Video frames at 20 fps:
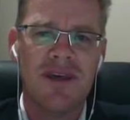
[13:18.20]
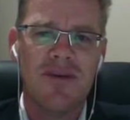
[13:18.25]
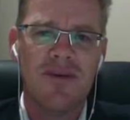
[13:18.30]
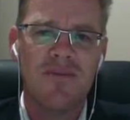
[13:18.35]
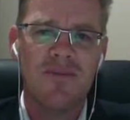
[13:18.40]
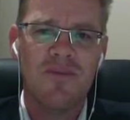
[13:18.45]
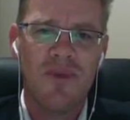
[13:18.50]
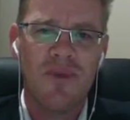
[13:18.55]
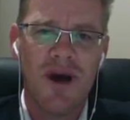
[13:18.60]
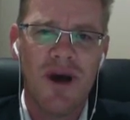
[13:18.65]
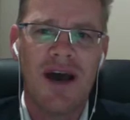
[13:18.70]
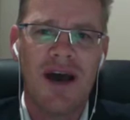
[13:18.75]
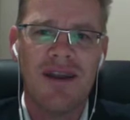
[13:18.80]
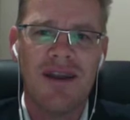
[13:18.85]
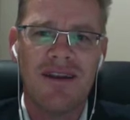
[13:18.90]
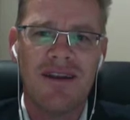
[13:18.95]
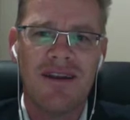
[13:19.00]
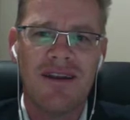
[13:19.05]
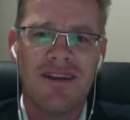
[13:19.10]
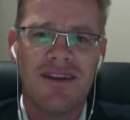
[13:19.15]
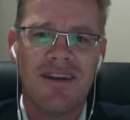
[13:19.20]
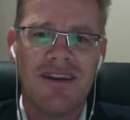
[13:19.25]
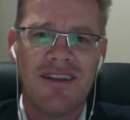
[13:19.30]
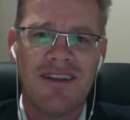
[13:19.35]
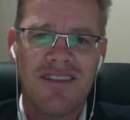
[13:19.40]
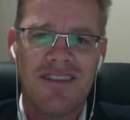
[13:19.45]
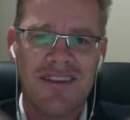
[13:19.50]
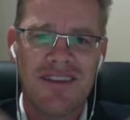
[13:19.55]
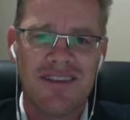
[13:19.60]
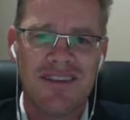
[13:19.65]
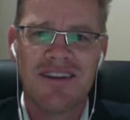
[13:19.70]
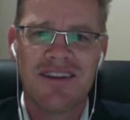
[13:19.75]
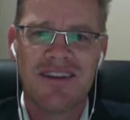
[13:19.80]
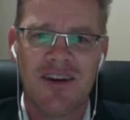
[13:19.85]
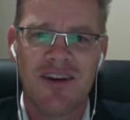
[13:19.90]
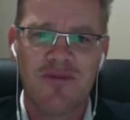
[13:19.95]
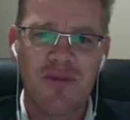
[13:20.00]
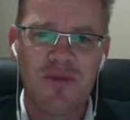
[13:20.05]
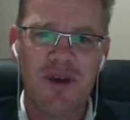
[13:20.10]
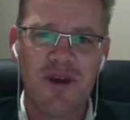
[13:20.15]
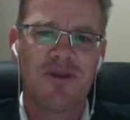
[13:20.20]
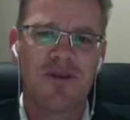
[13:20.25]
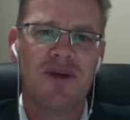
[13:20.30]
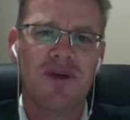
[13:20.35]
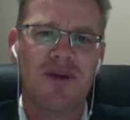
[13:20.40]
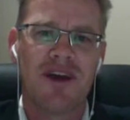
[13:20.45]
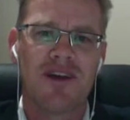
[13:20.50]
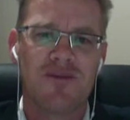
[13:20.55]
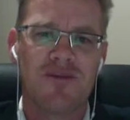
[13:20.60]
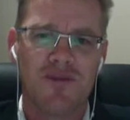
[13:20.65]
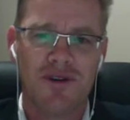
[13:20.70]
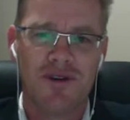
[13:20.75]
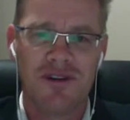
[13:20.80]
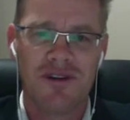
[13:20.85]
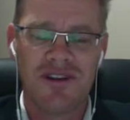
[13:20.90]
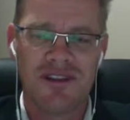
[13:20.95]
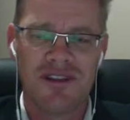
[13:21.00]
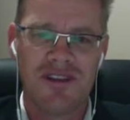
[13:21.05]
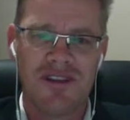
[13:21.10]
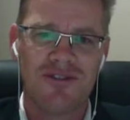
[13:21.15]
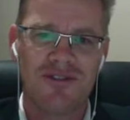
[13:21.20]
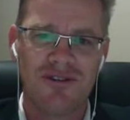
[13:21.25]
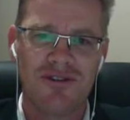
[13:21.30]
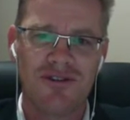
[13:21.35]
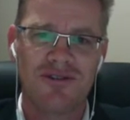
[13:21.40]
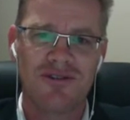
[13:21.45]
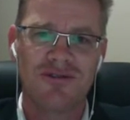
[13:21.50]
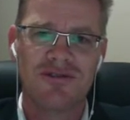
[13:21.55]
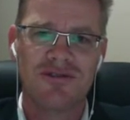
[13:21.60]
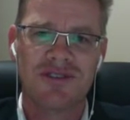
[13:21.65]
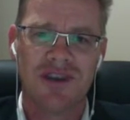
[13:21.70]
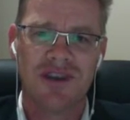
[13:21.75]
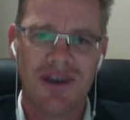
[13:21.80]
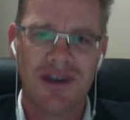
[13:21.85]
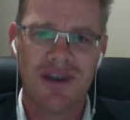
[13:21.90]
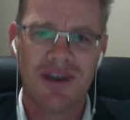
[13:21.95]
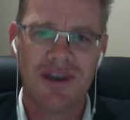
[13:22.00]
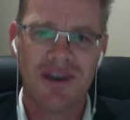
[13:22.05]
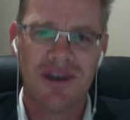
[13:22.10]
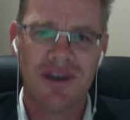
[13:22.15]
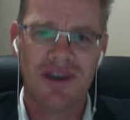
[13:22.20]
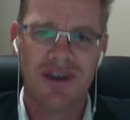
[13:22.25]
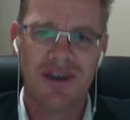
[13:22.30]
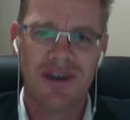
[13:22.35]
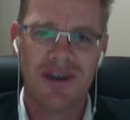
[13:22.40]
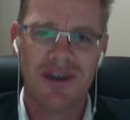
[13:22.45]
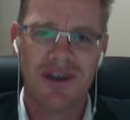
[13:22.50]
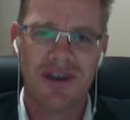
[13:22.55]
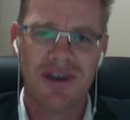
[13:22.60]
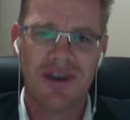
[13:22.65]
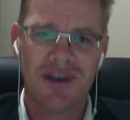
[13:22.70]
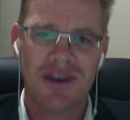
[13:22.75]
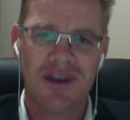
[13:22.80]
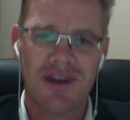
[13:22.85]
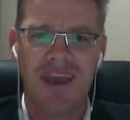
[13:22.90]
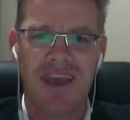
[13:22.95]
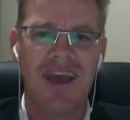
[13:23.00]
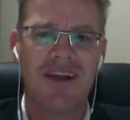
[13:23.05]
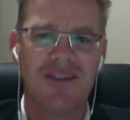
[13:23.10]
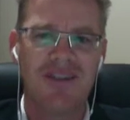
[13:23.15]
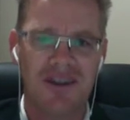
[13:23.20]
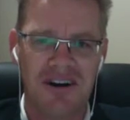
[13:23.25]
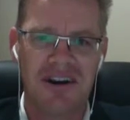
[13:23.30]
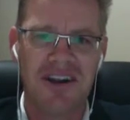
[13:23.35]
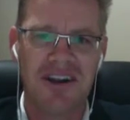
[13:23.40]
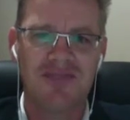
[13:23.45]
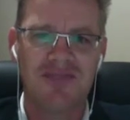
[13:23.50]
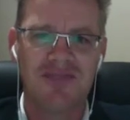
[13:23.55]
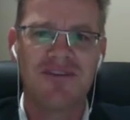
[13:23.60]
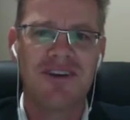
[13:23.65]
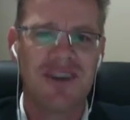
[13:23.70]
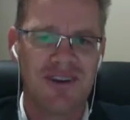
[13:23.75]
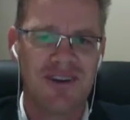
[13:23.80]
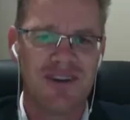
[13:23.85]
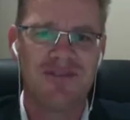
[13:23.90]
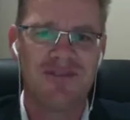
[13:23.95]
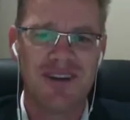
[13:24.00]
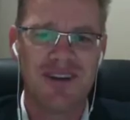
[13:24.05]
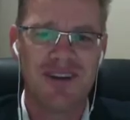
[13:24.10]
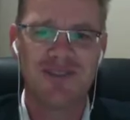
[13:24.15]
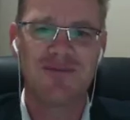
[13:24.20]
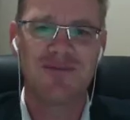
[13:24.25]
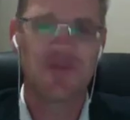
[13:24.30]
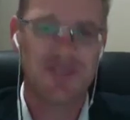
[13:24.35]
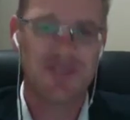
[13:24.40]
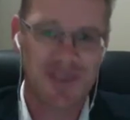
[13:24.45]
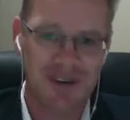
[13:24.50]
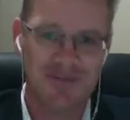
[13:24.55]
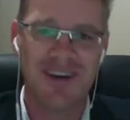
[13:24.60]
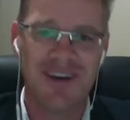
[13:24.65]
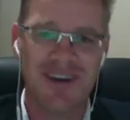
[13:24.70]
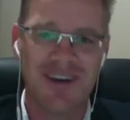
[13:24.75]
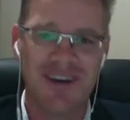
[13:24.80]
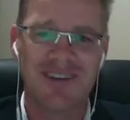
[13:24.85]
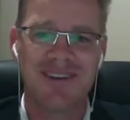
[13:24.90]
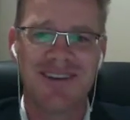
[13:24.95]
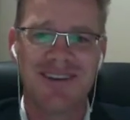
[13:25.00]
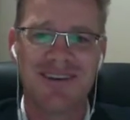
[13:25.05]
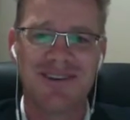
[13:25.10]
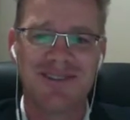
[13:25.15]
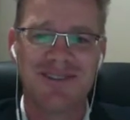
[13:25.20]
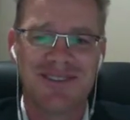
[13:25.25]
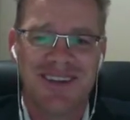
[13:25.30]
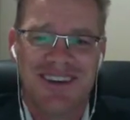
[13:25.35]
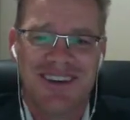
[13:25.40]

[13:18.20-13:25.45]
but there's enough people in my community that do. So, you hang out long enough, you're going to find some stuff out, So.